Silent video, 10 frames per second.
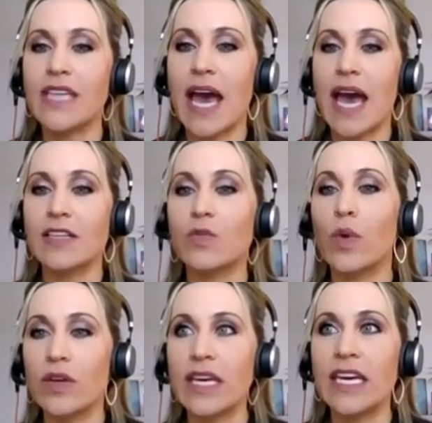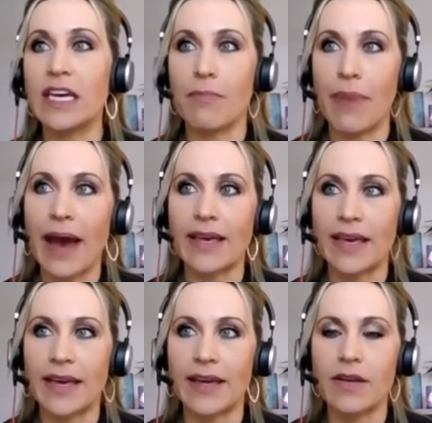tax will kick back
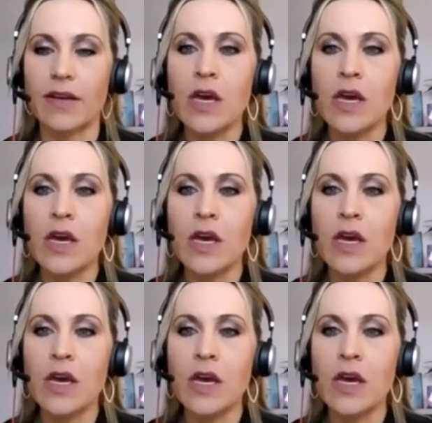in.